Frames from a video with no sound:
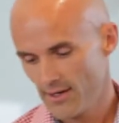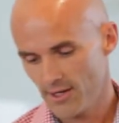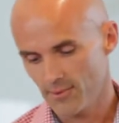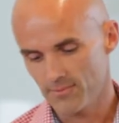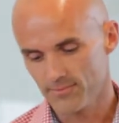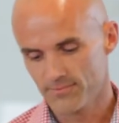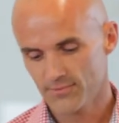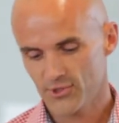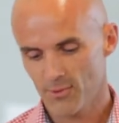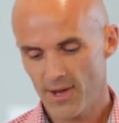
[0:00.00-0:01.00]
Um,
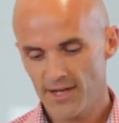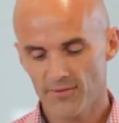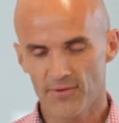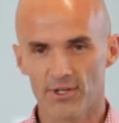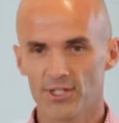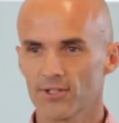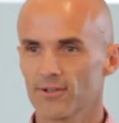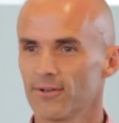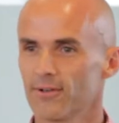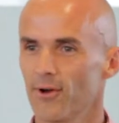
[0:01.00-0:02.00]
so my
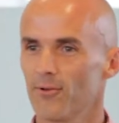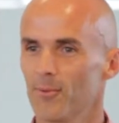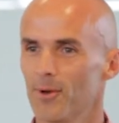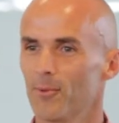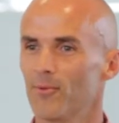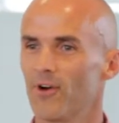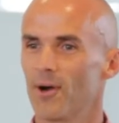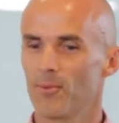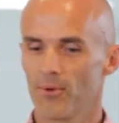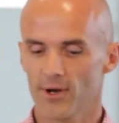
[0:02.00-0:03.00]
definition of a minimal
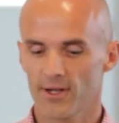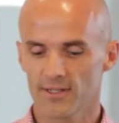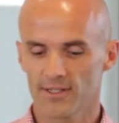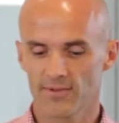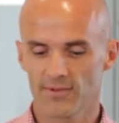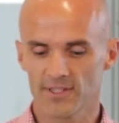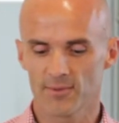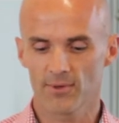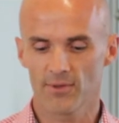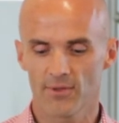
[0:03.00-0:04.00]
viable product is even
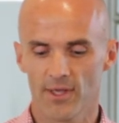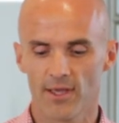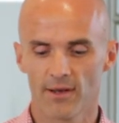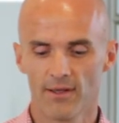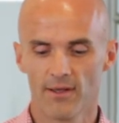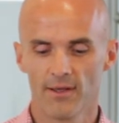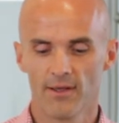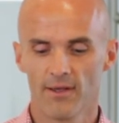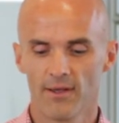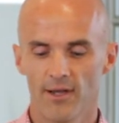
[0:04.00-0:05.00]
simpler than that.
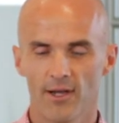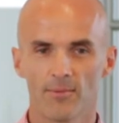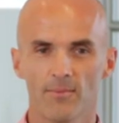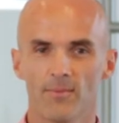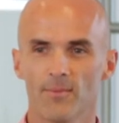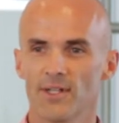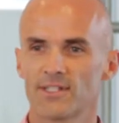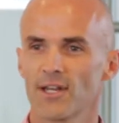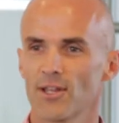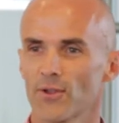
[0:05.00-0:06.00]
Um,
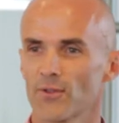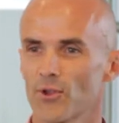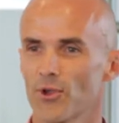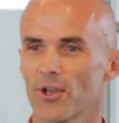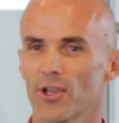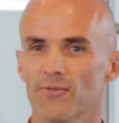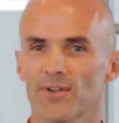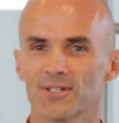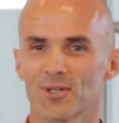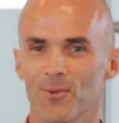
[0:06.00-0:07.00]
it's anything that you can
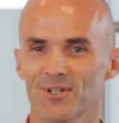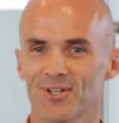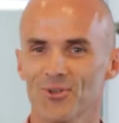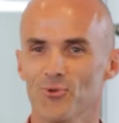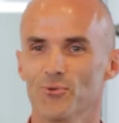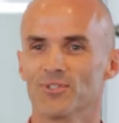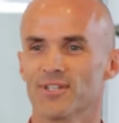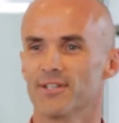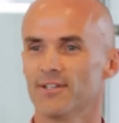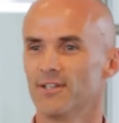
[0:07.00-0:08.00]
convince someone to
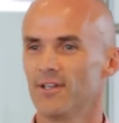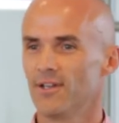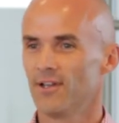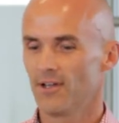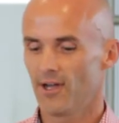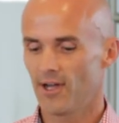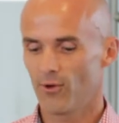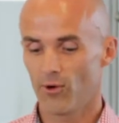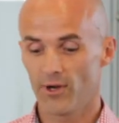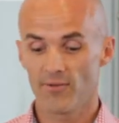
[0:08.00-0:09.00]
use, uh,
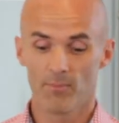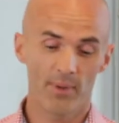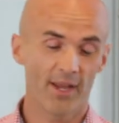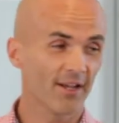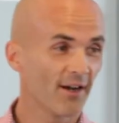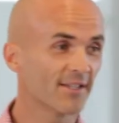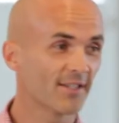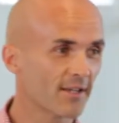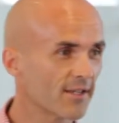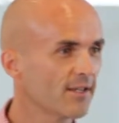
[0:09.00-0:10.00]
or even better,
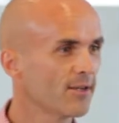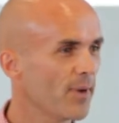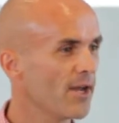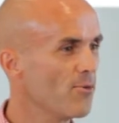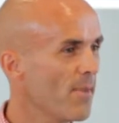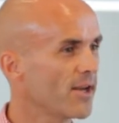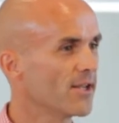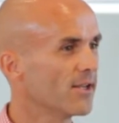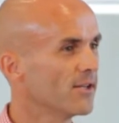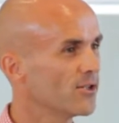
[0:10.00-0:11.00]
ideally, pay you
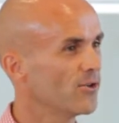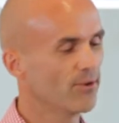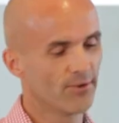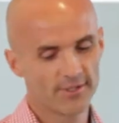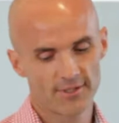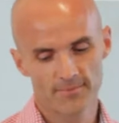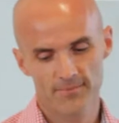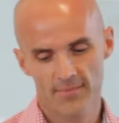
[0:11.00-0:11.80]
money to use.